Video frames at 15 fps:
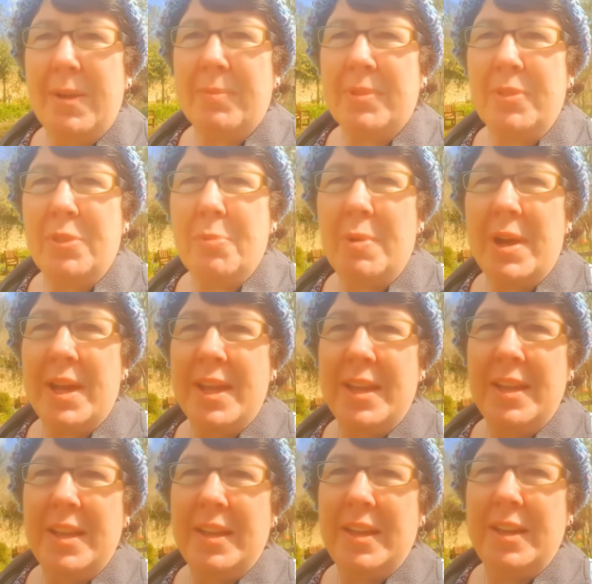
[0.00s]
perhaps the
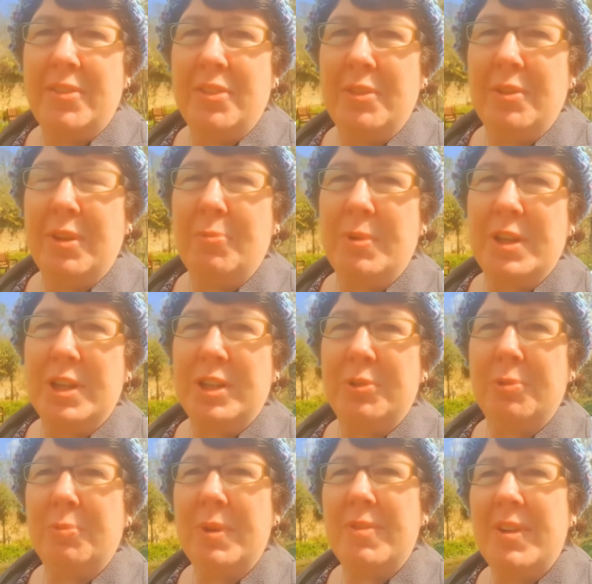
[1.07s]
way in, in
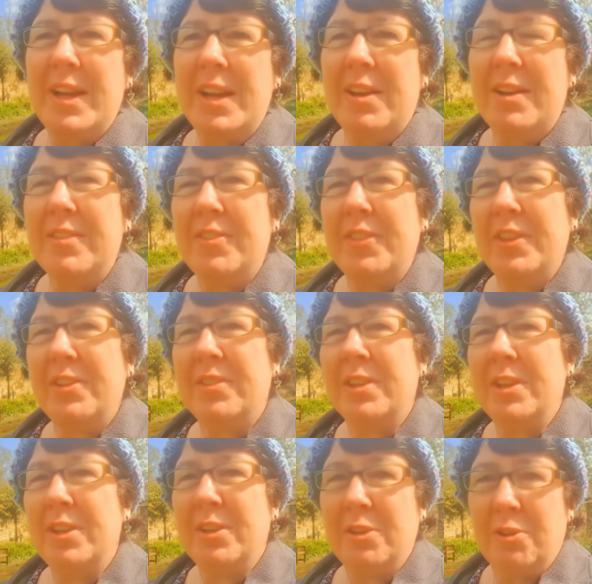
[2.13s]
which we realise
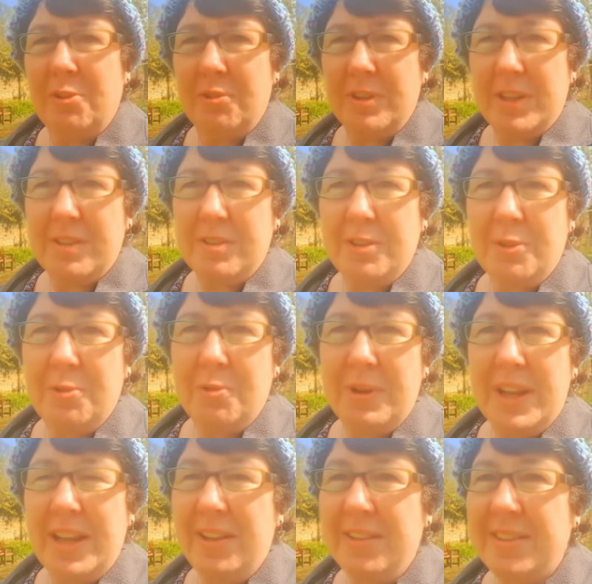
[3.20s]
that God is
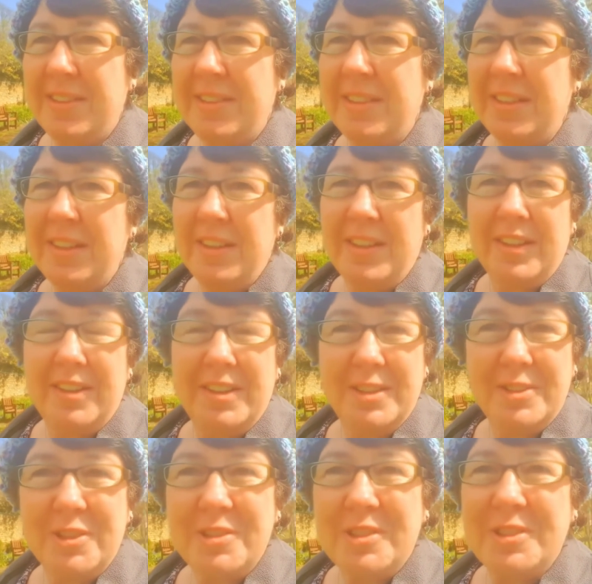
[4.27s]
calling us uh,
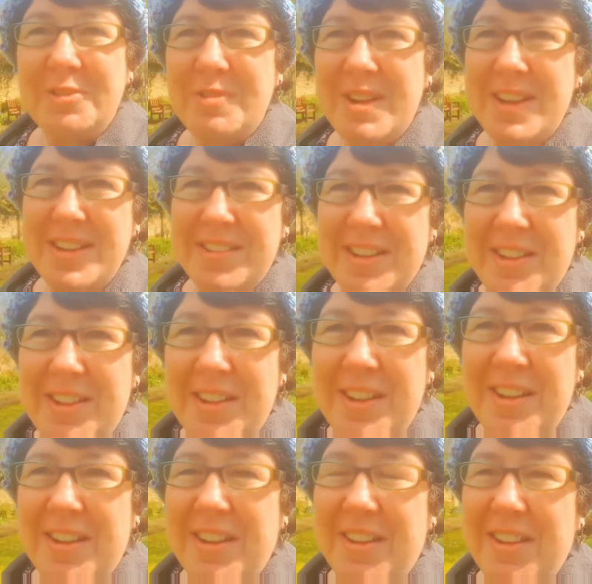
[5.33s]
to surrender
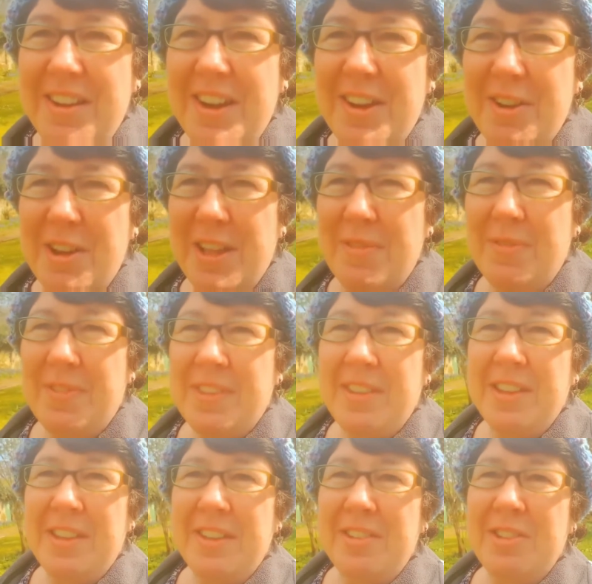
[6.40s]
our
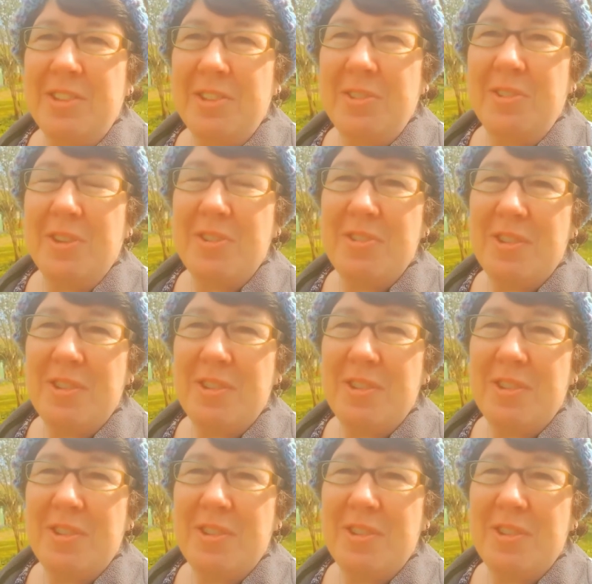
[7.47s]
lives to